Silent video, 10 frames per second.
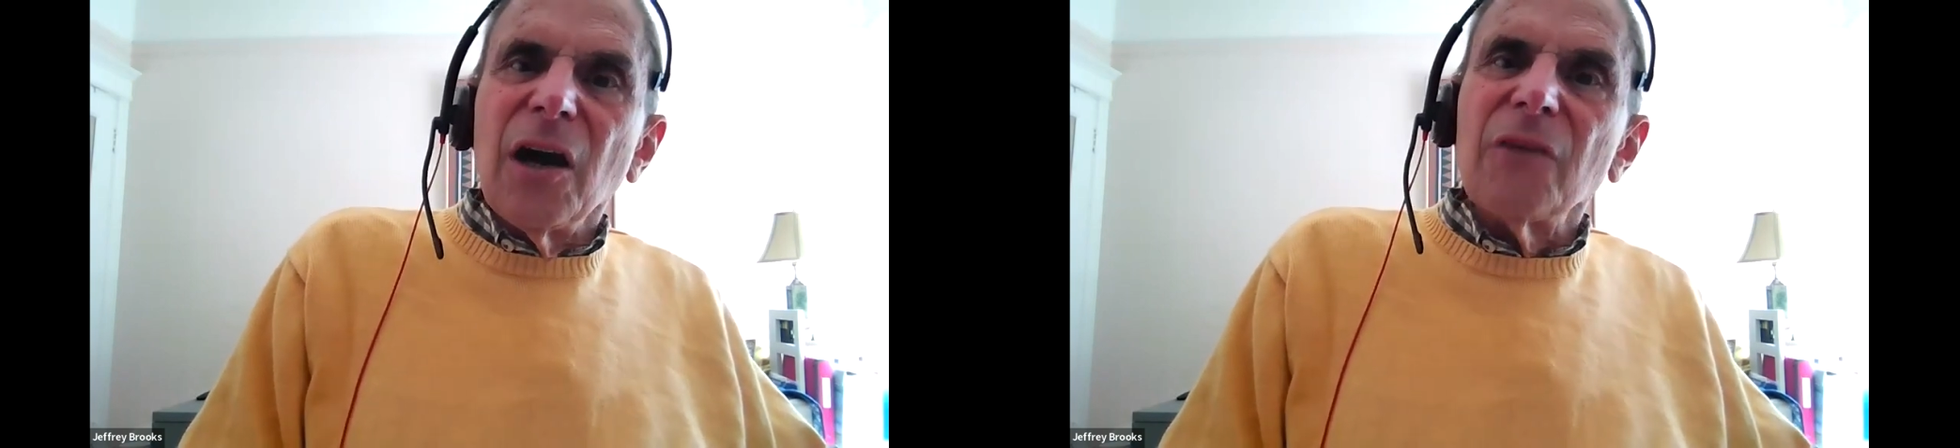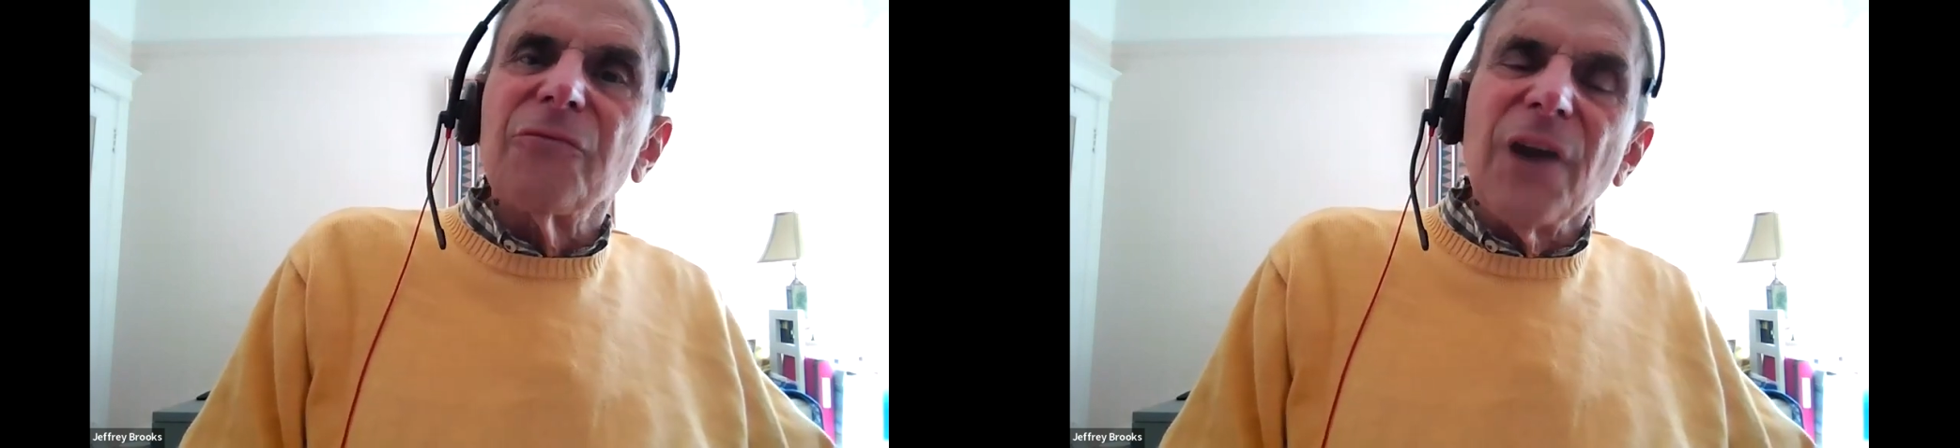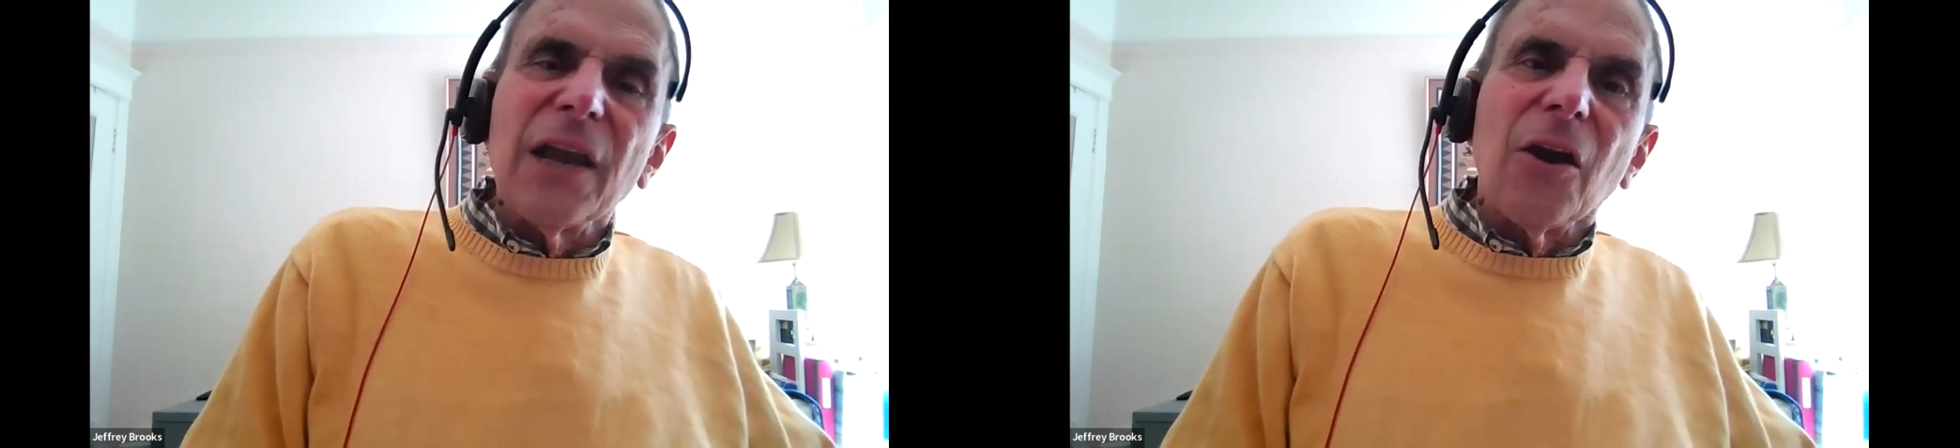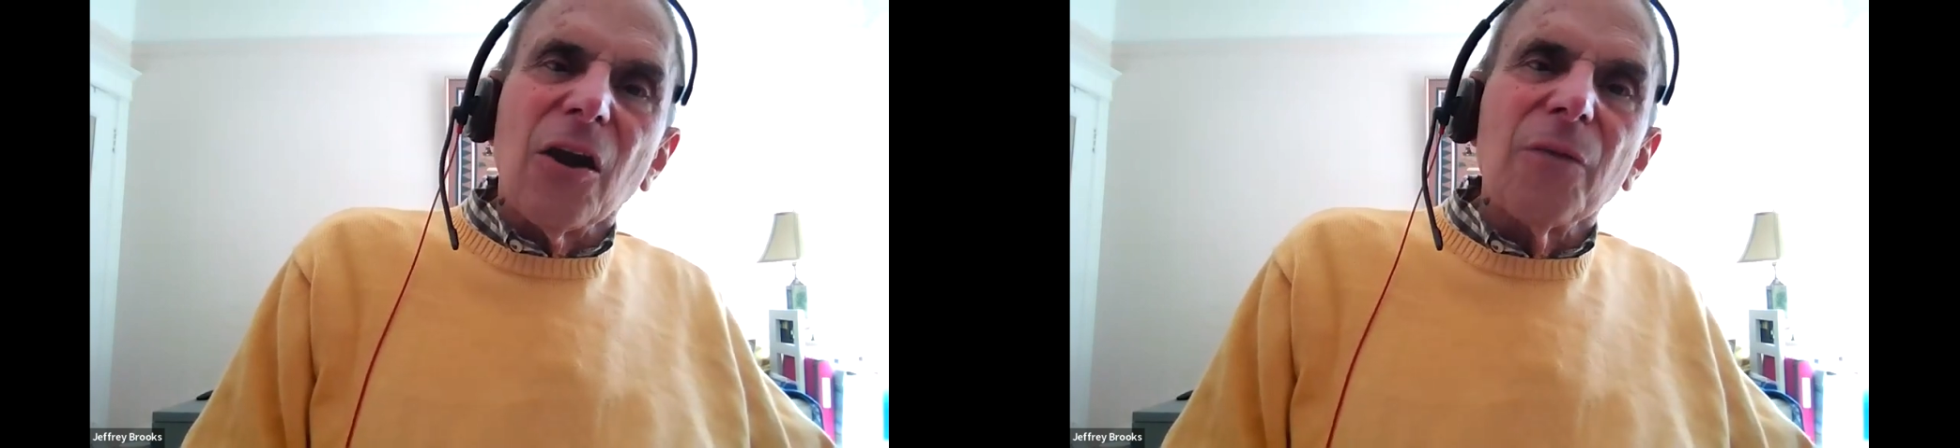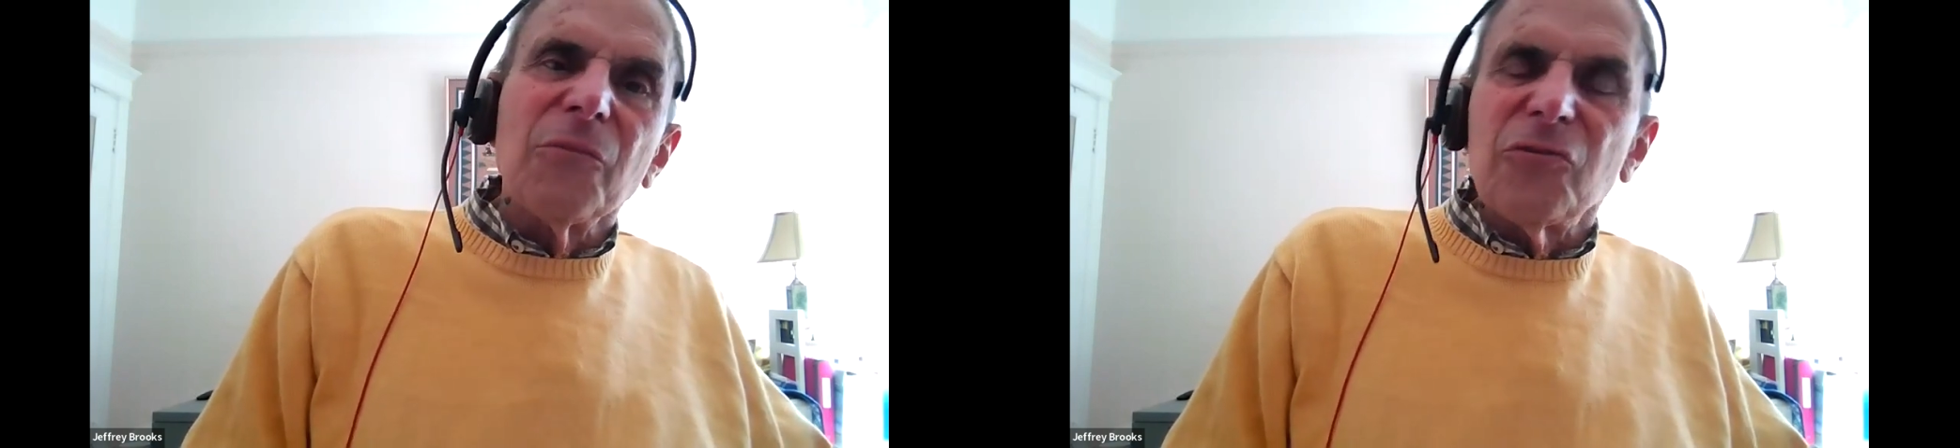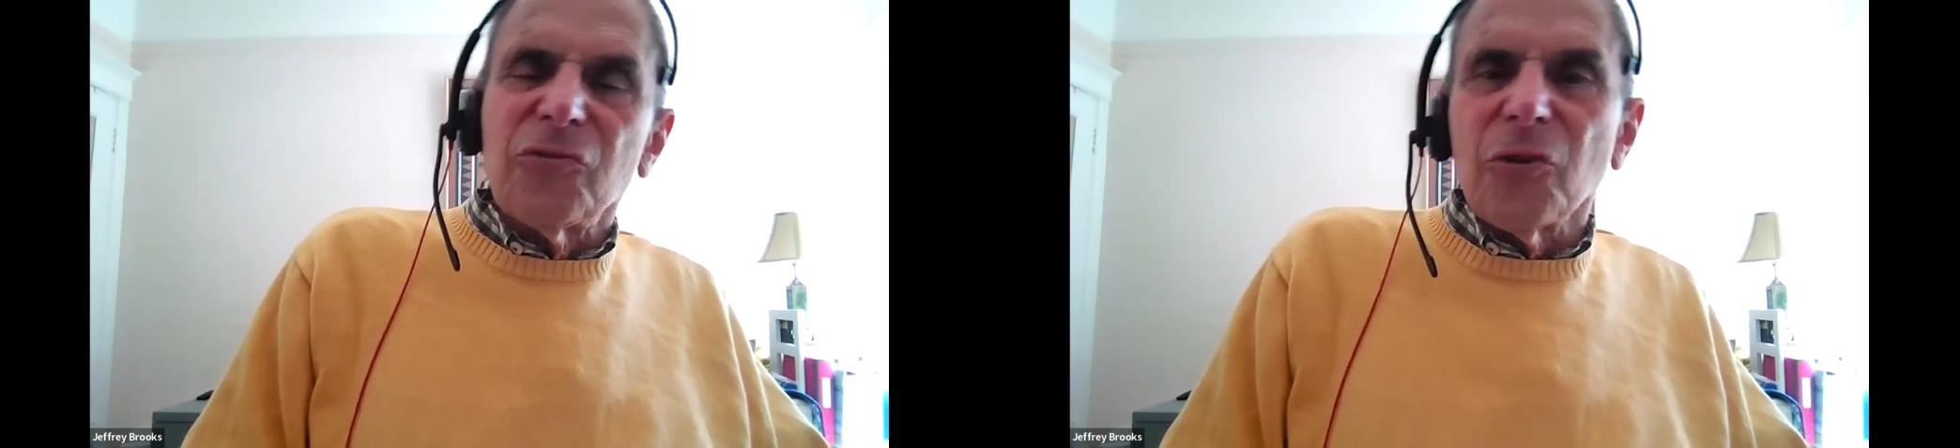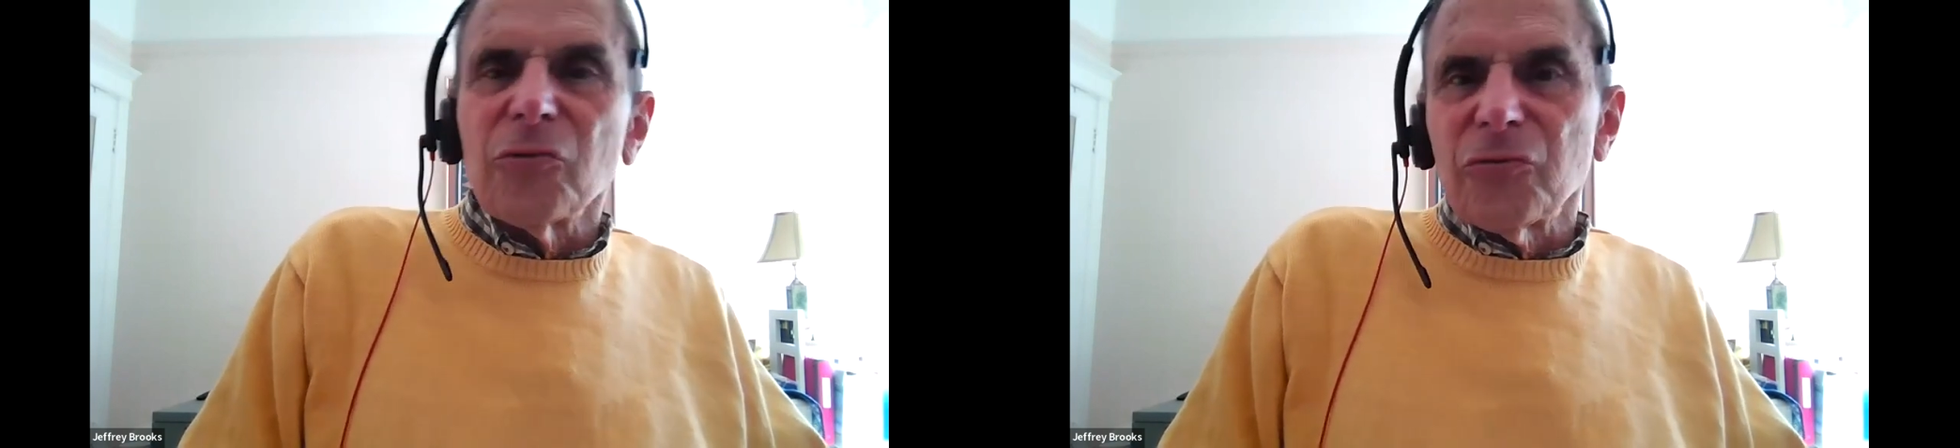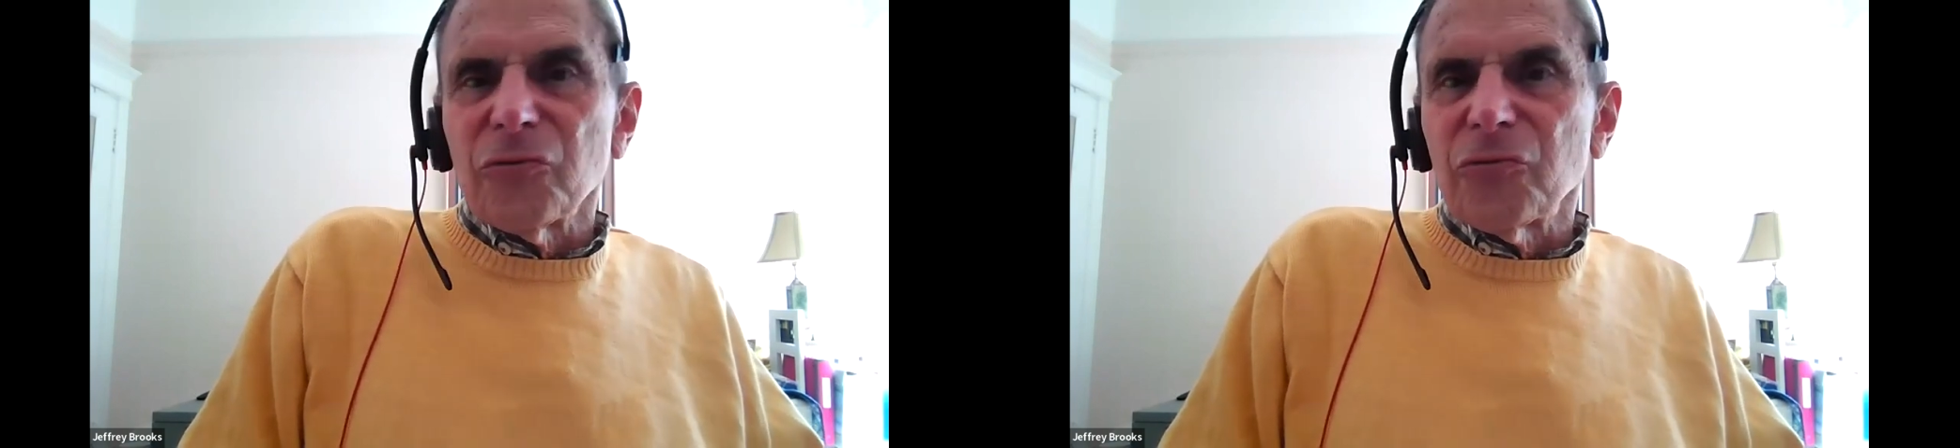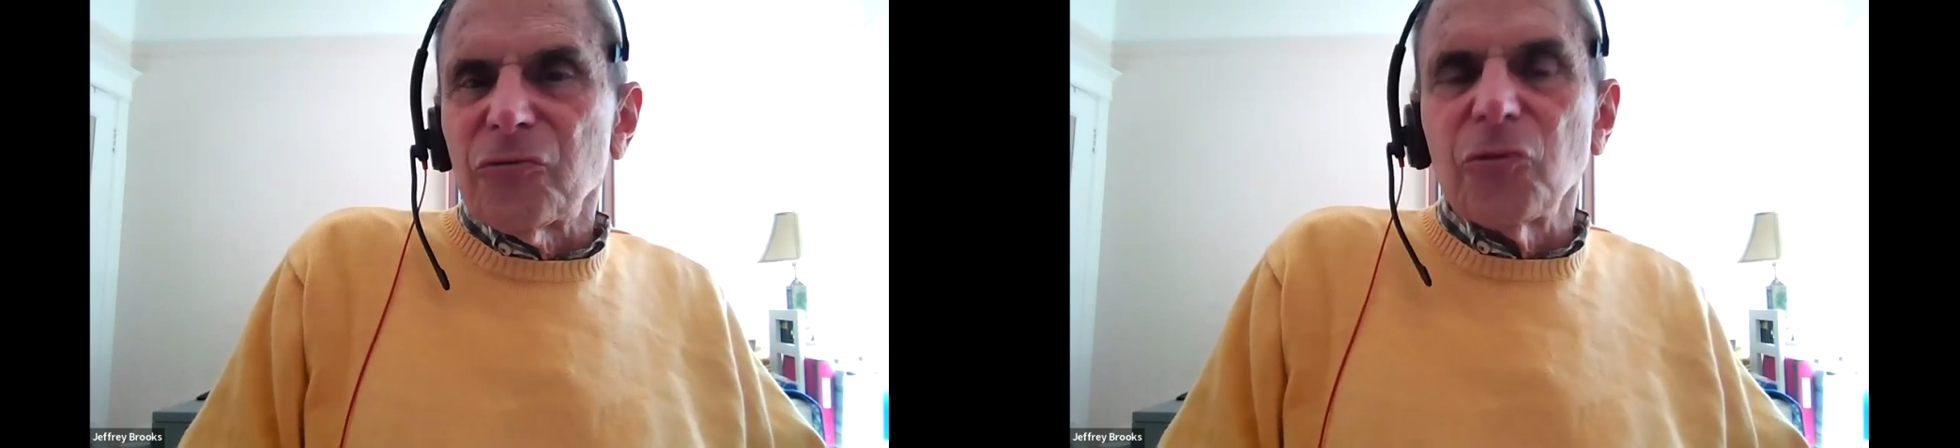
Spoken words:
of Red Army soldiers.